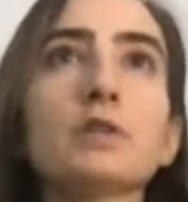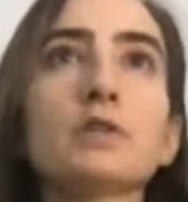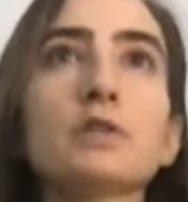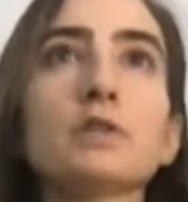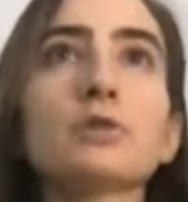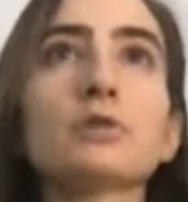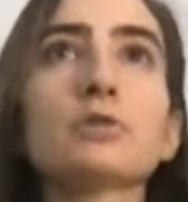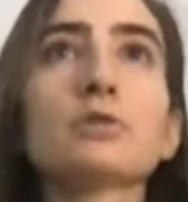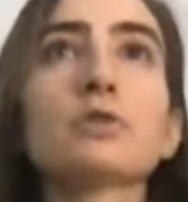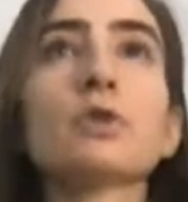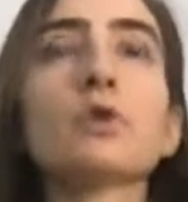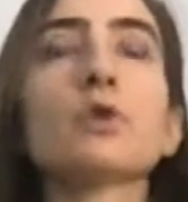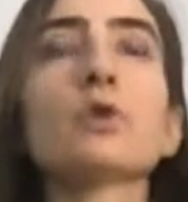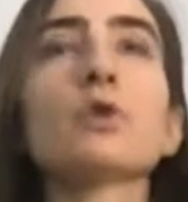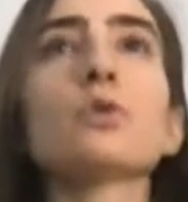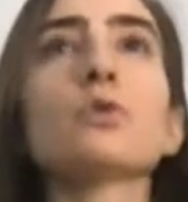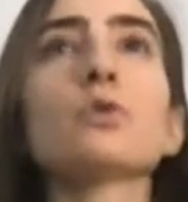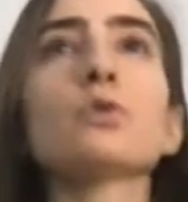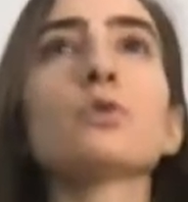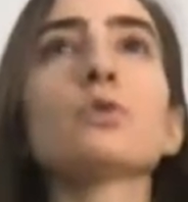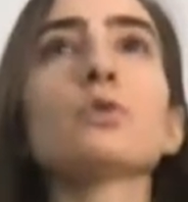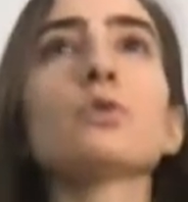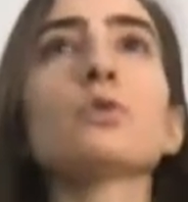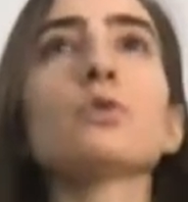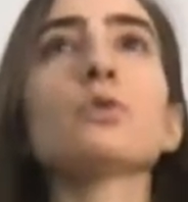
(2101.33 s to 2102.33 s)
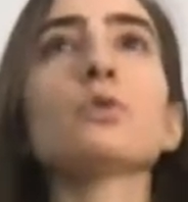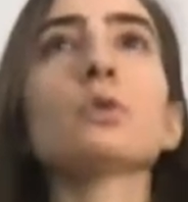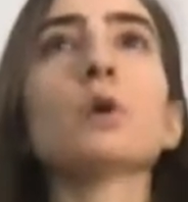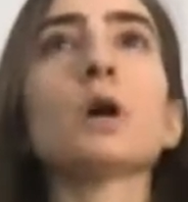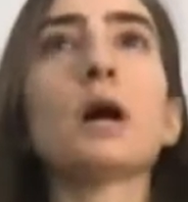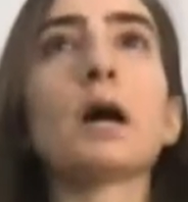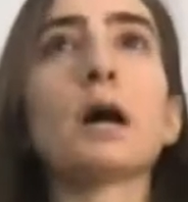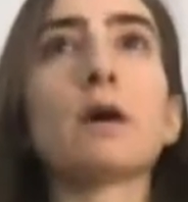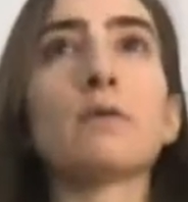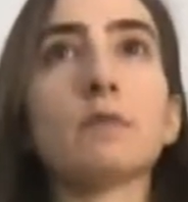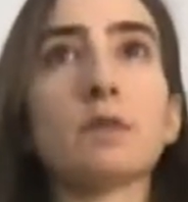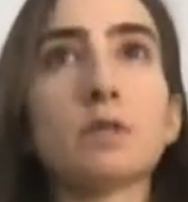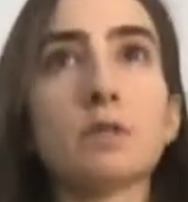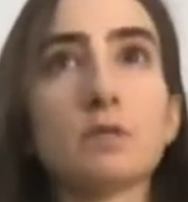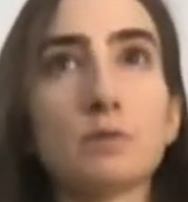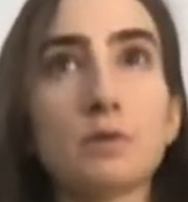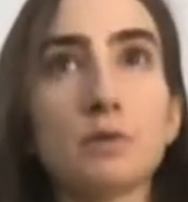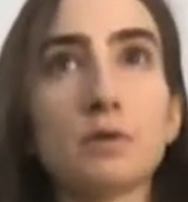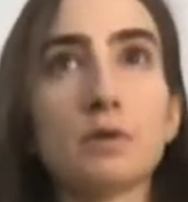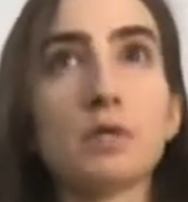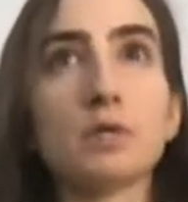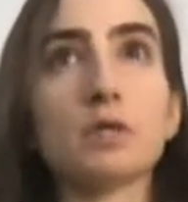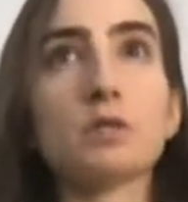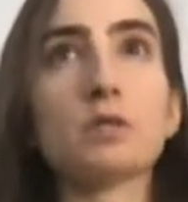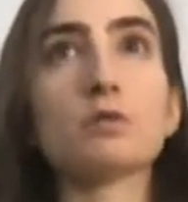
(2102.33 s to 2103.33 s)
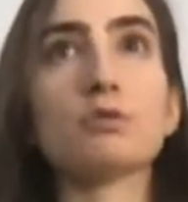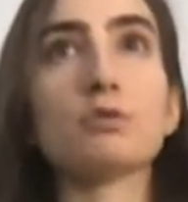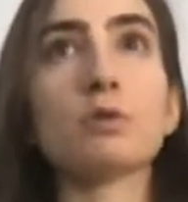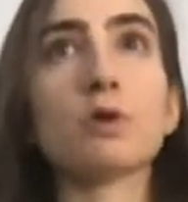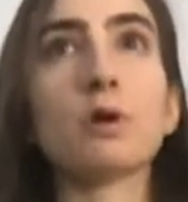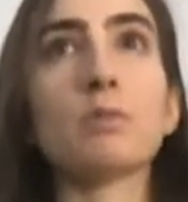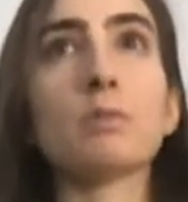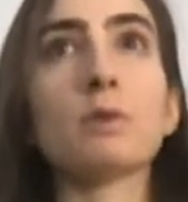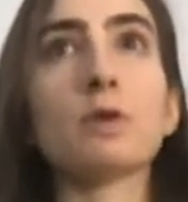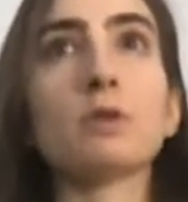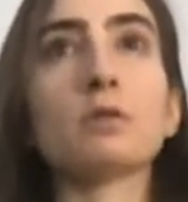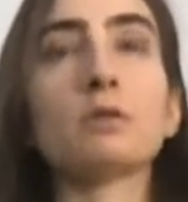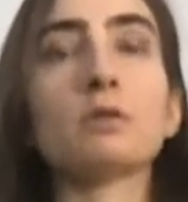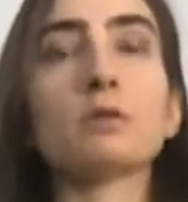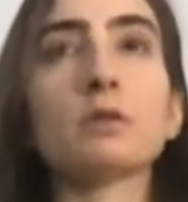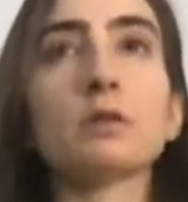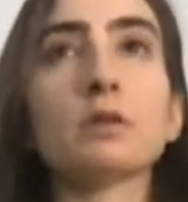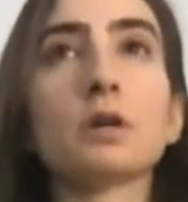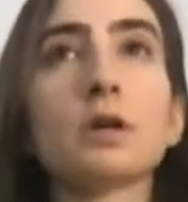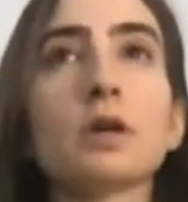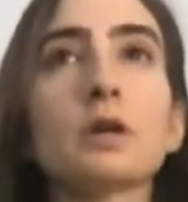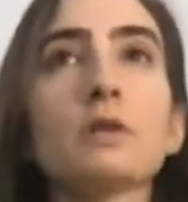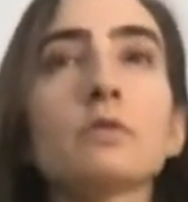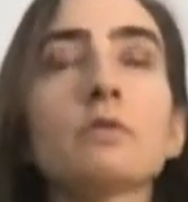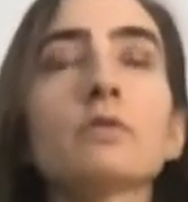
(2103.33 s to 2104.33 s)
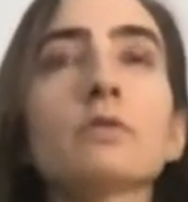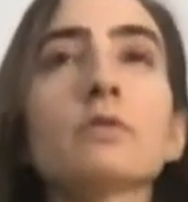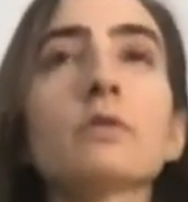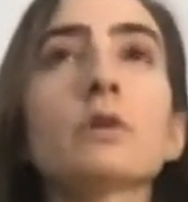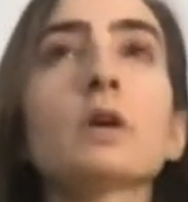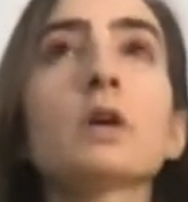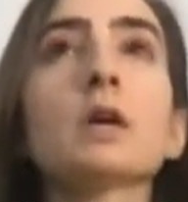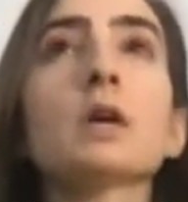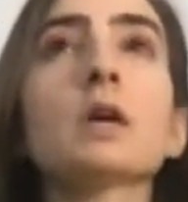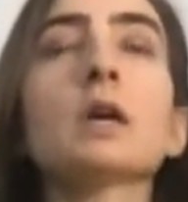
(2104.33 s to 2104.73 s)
patients who have experienced trauma in their life.